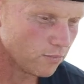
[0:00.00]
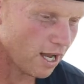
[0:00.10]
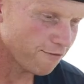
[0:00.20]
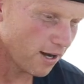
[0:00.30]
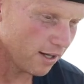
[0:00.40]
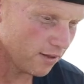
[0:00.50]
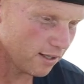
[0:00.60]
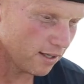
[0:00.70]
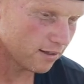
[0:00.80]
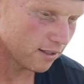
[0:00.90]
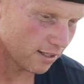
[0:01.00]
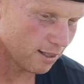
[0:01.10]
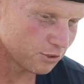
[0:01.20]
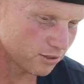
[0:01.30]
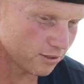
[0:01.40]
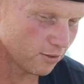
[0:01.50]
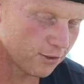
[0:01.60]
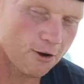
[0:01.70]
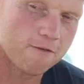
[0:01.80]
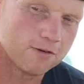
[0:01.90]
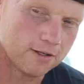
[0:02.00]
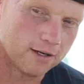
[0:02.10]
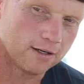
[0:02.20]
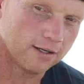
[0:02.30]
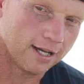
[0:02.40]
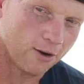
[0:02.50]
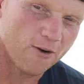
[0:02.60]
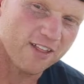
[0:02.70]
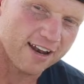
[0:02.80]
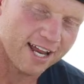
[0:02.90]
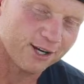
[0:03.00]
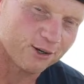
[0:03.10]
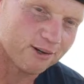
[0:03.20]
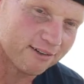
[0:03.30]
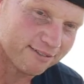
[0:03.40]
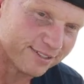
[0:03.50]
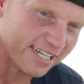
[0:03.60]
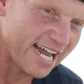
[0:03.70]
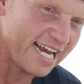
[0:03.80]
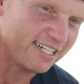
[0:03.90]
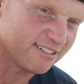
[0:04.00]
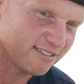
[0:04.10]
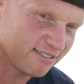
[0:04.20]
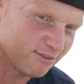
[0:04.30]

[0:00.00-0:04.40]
I finally get the gumption to look over there, and all that anger and hate